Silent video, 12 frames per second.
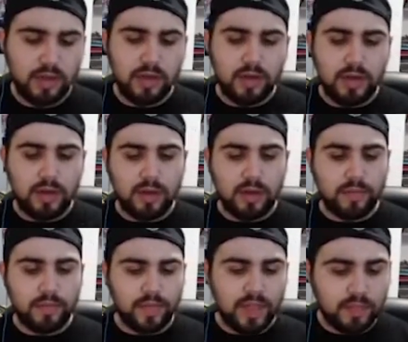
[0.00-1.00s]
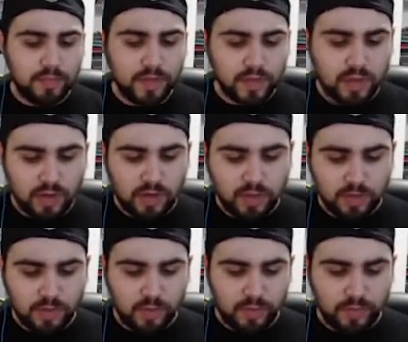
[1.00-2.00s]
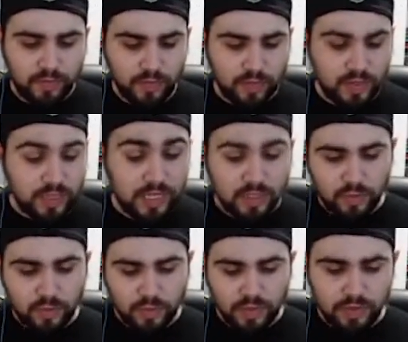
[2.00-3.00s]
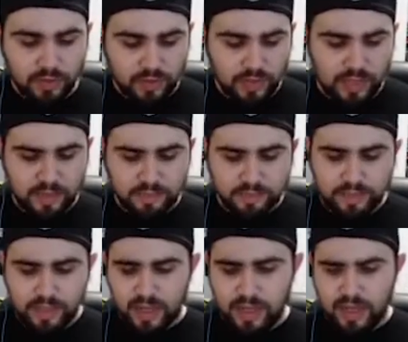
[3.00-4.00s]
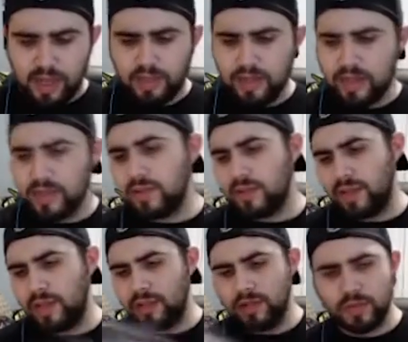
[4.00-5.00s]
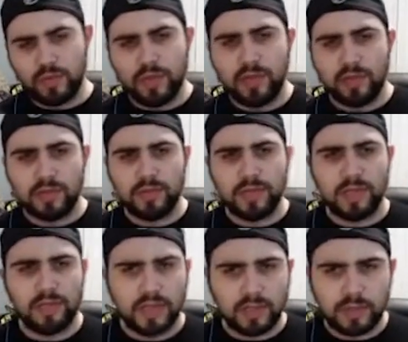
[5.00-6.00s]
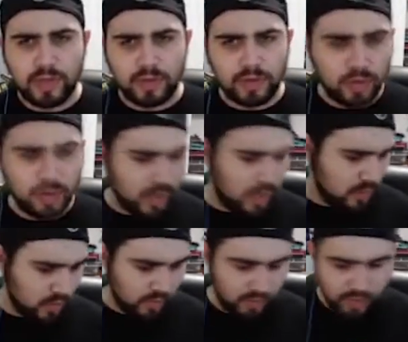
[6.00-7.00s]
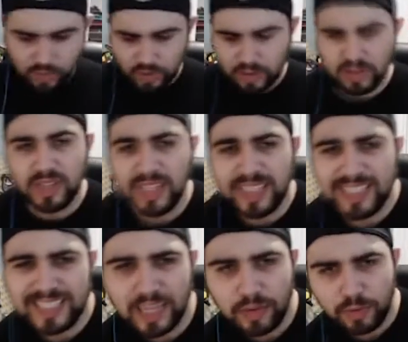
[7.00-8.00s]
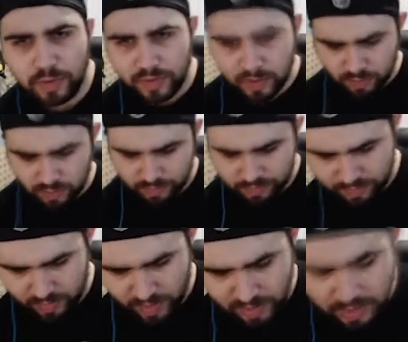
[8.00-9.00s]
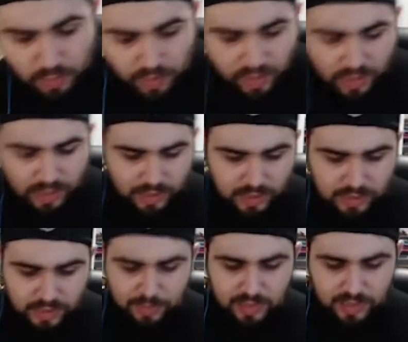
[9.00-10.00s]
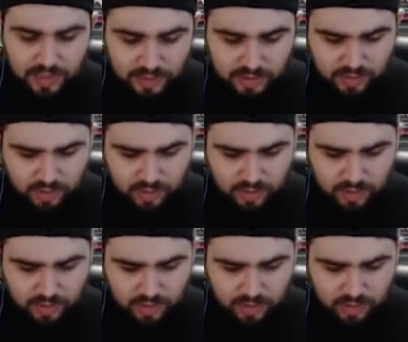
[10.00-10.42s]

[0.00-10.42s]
There's a bunch of cards I'm hoping for. This is actually a really good set. I think either later this week or sometime next week I'll do an actual full-on set review, because I really like these type of sets.